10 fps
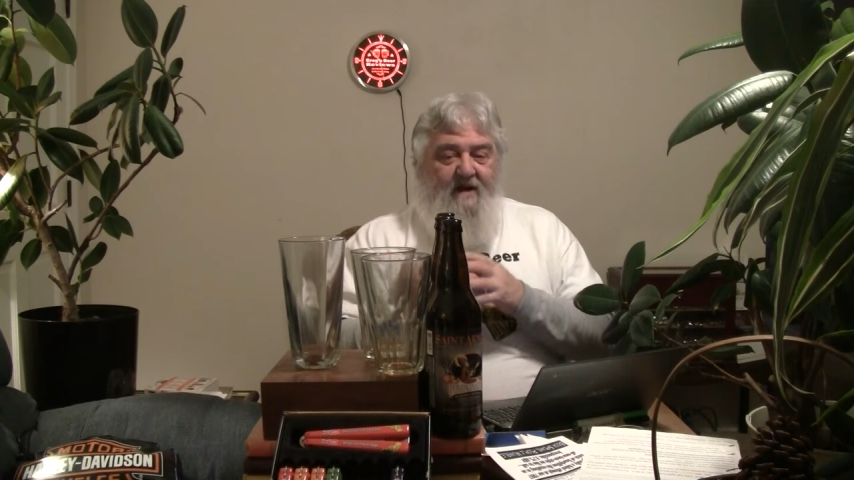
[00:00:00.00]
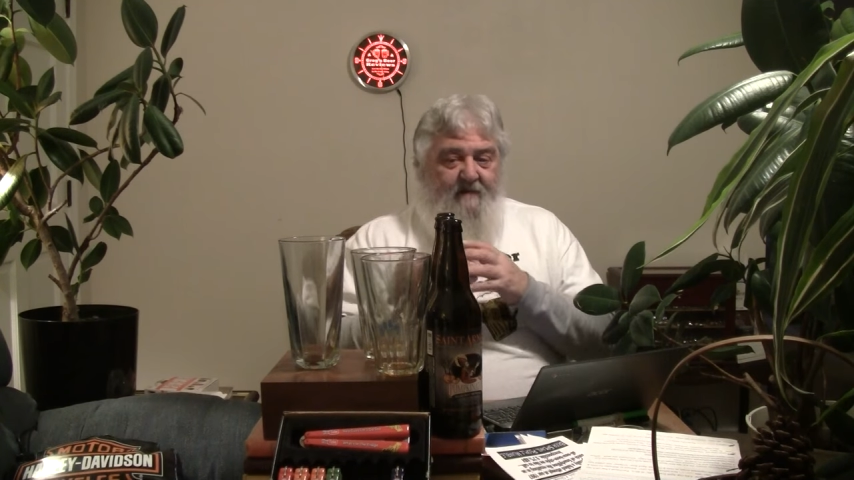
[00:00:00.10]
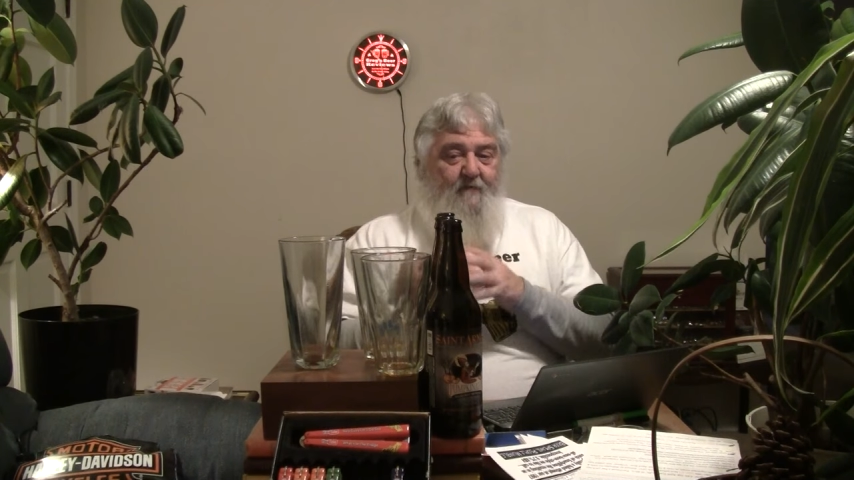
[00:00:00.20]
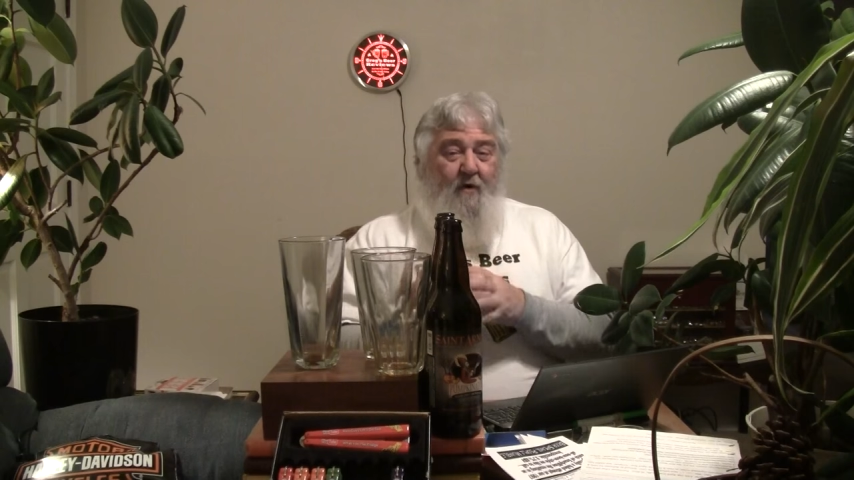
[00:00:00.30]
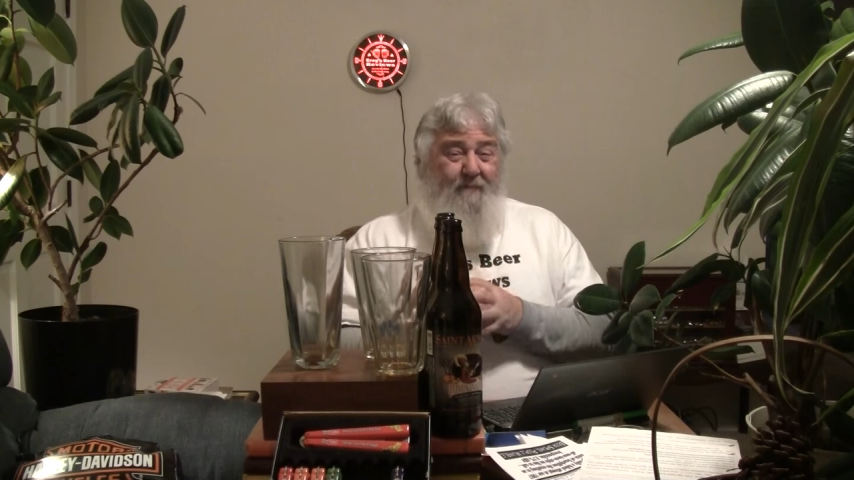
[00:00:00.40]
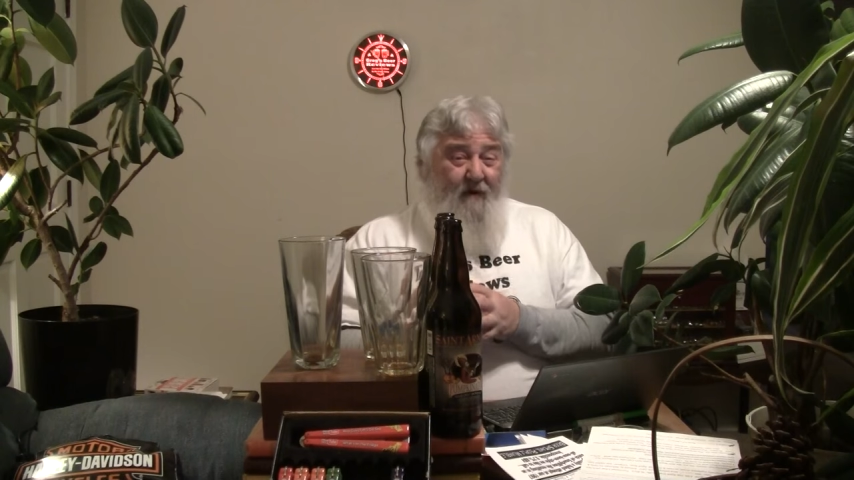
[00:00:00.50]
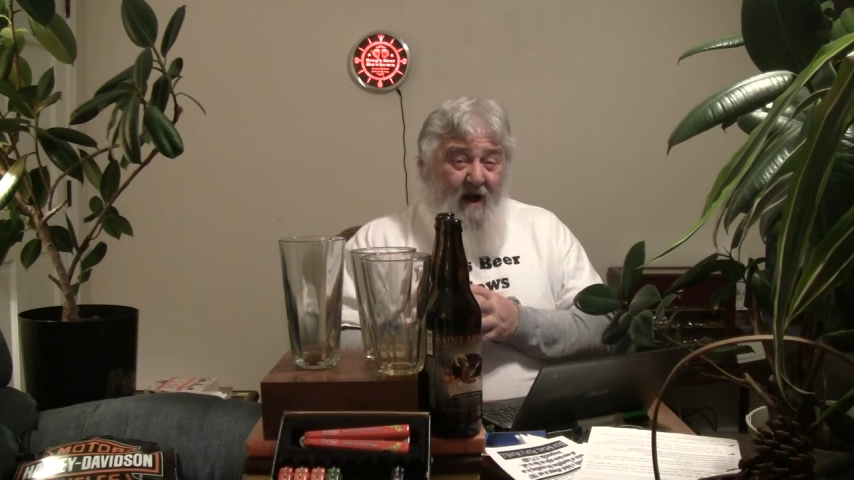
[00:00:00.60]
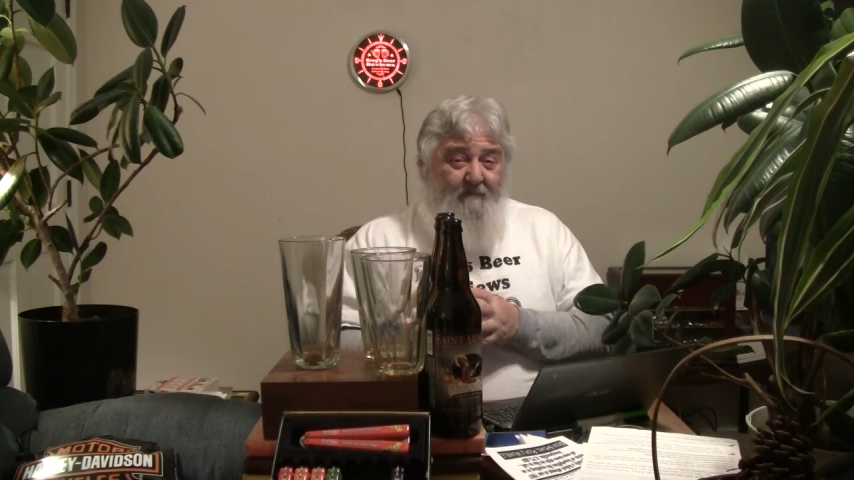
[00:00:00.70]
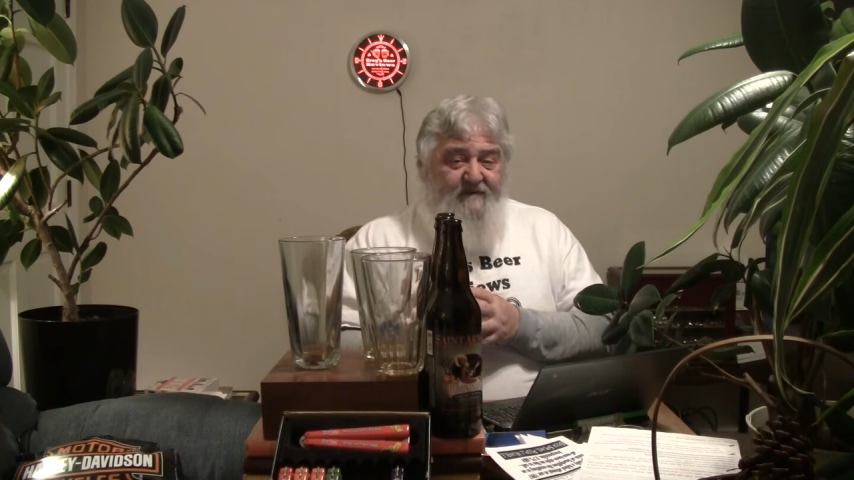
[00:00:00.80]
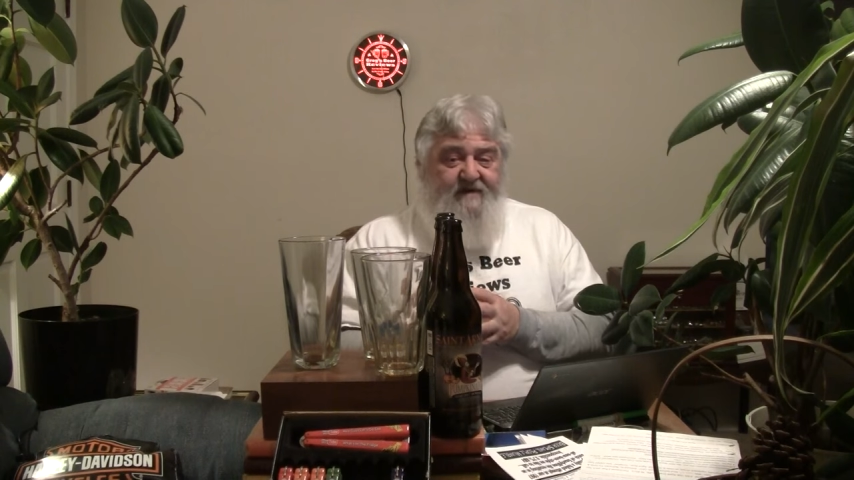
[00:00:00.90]
and more
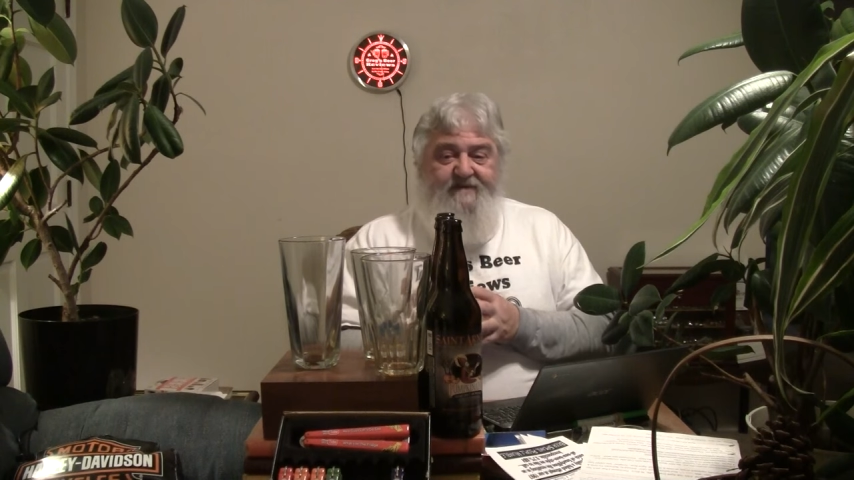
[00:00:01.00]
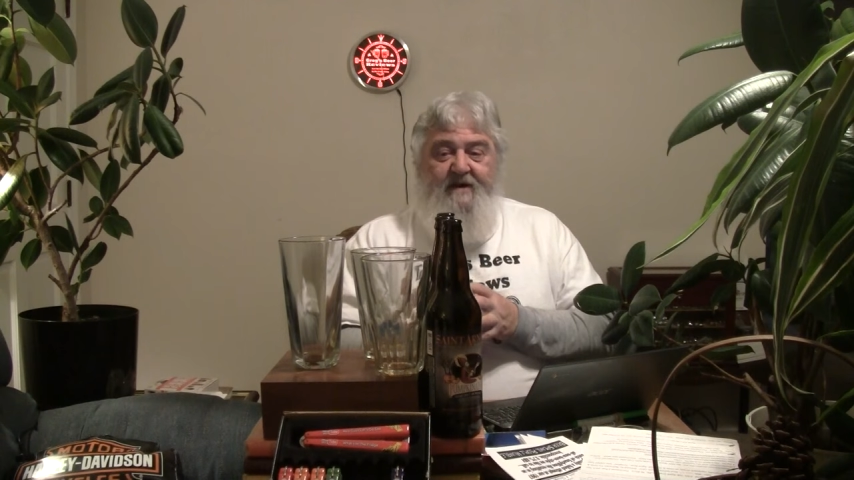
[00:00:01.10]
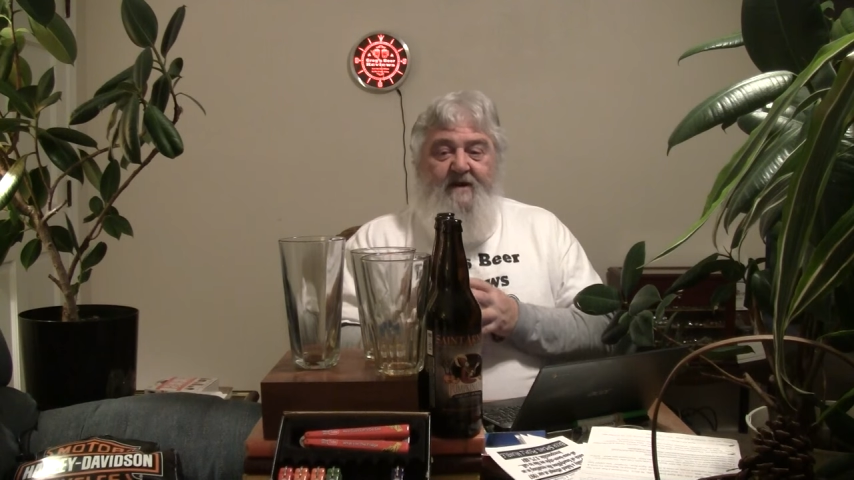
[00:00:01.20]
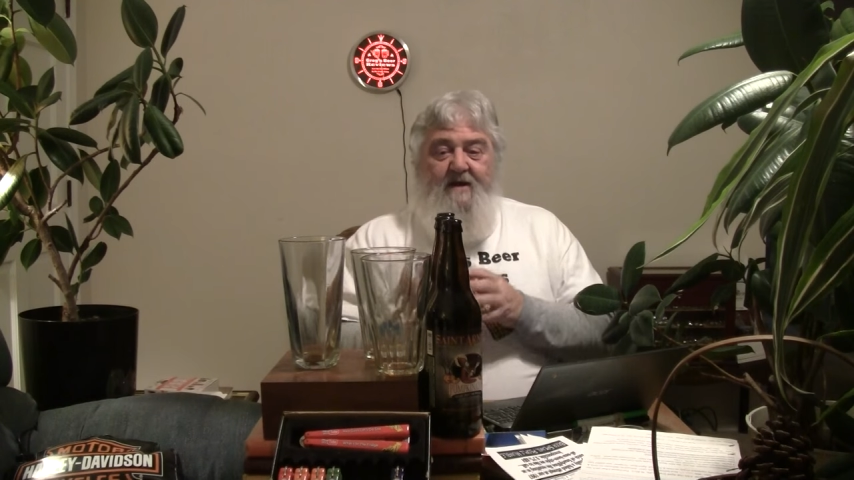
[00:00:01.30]
prominent.